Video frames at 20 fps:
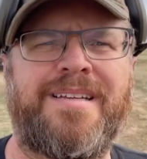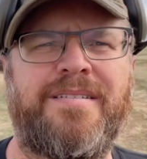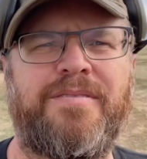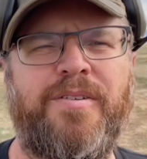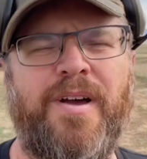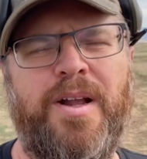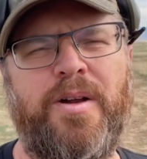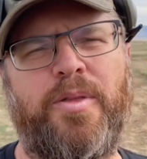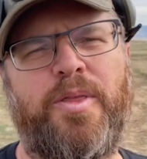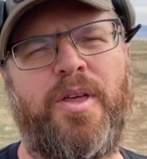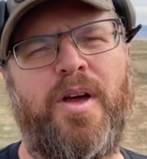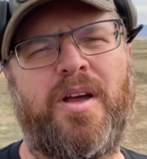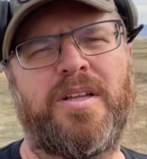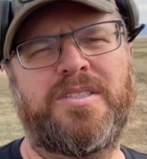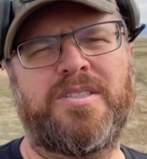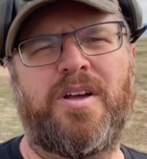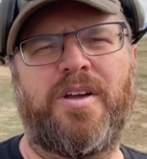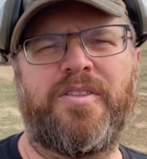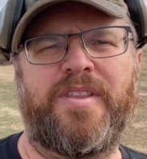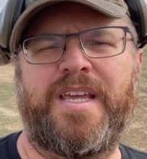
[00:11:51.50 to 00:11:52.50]
final
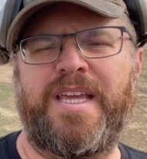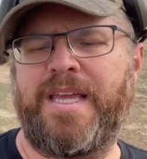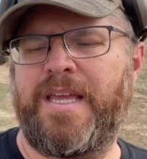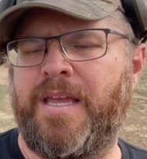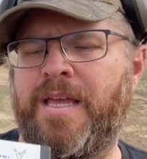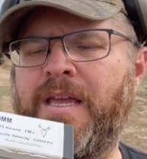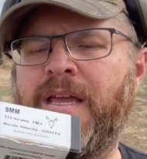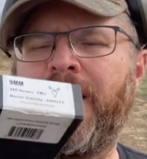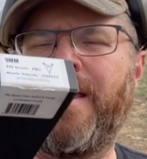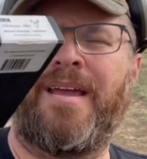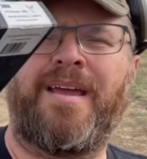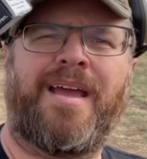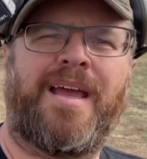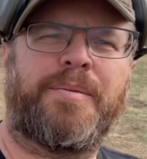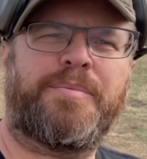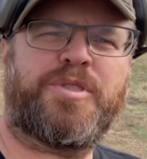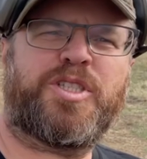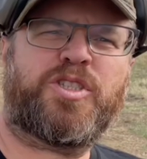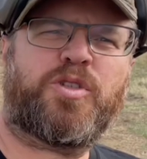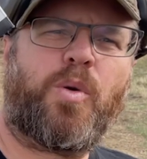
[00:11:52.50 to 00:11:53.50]
thoughts on the
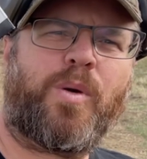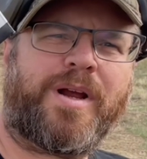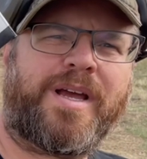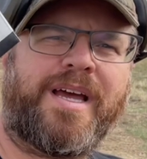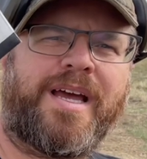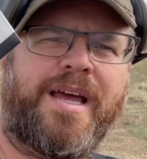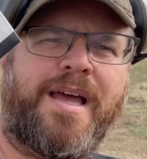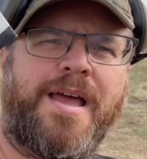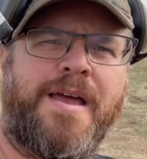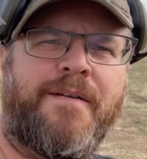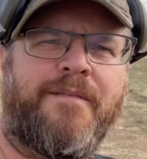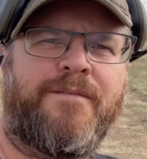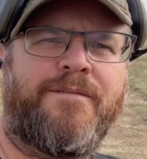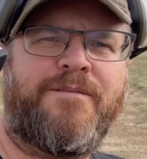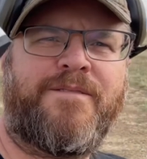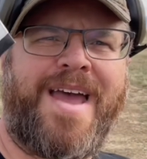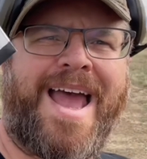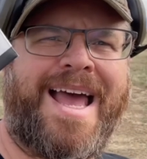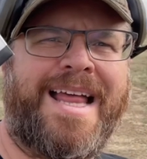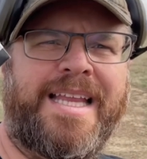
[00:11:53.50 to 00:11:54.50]
Absaroka
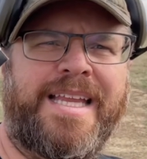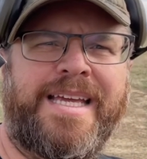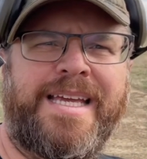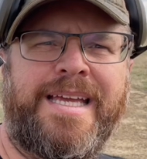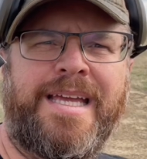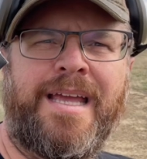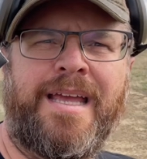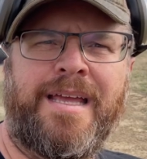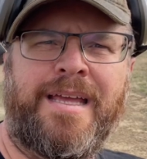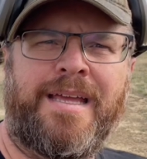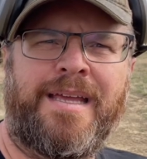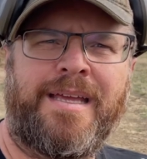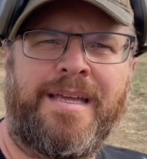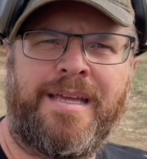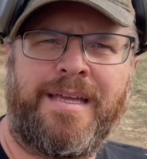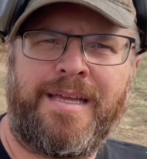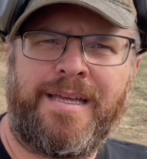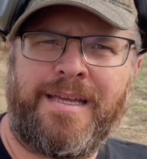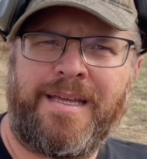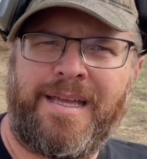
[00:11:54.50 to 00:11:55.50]
Valley
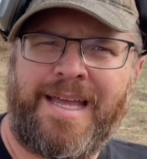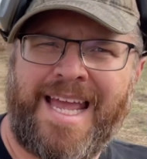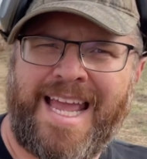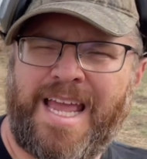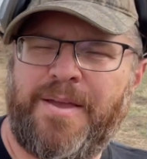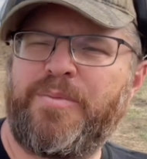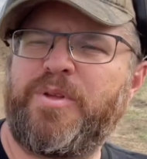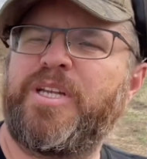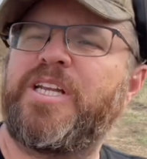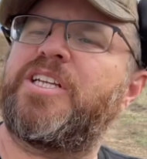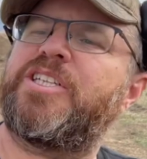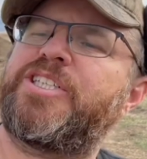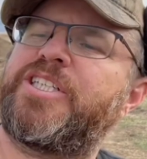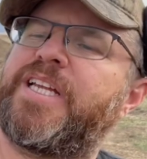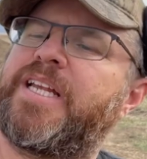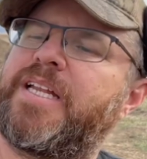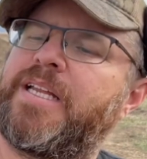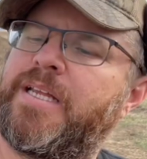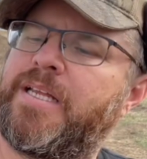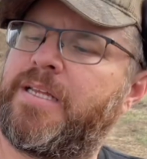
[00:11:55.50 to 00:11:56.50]

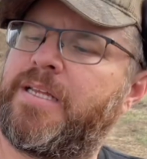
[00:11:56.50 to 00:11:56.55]
ammunition,